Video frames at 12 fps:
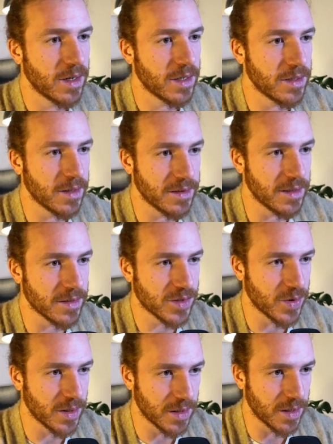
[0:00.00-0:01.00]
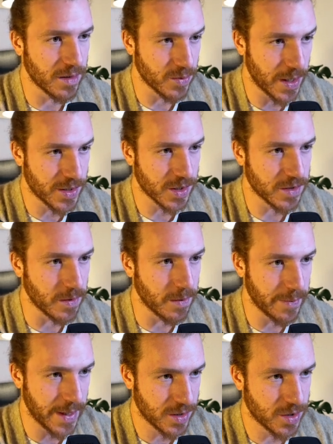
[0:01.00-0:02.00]
the string, the regex will
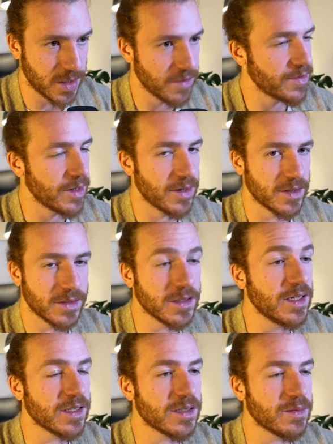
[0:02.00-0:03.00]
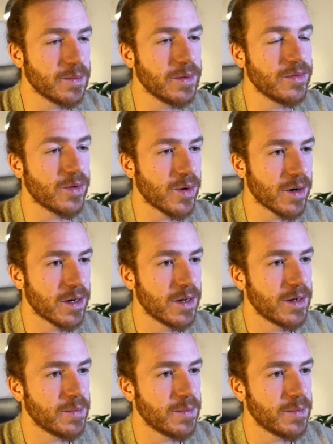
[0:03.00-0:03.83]
match if there is this before,